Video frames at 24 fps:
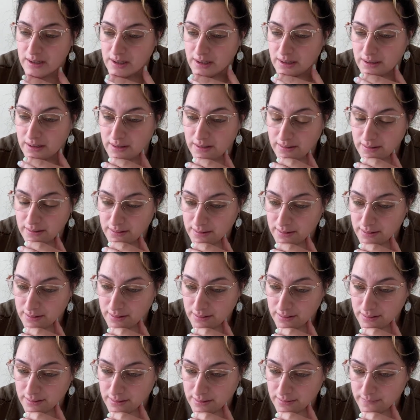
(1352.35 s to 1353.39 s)

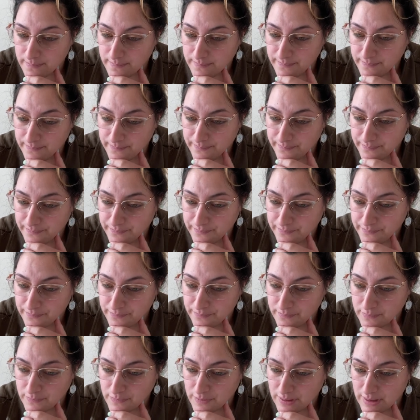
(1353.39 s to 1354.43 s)
Um,
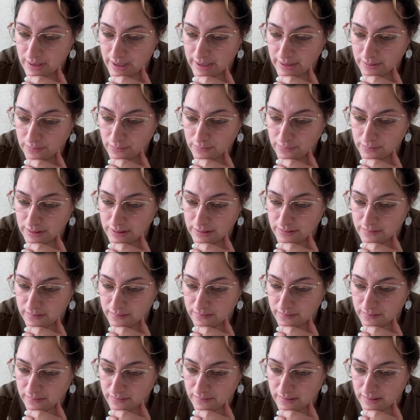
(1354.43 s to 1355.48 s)
I don't need to
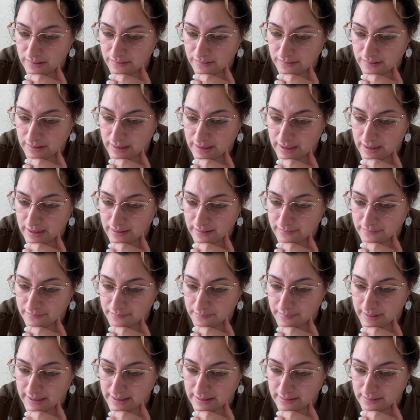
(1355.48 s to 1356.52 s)
sell Scentsy. I have
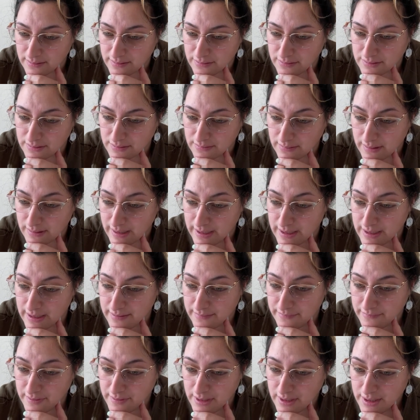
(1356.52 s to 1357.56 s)
my... to. I
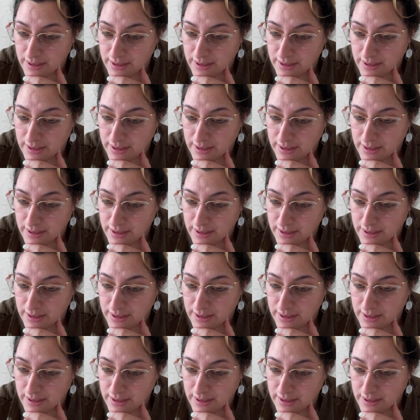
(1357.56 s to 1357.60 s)
have...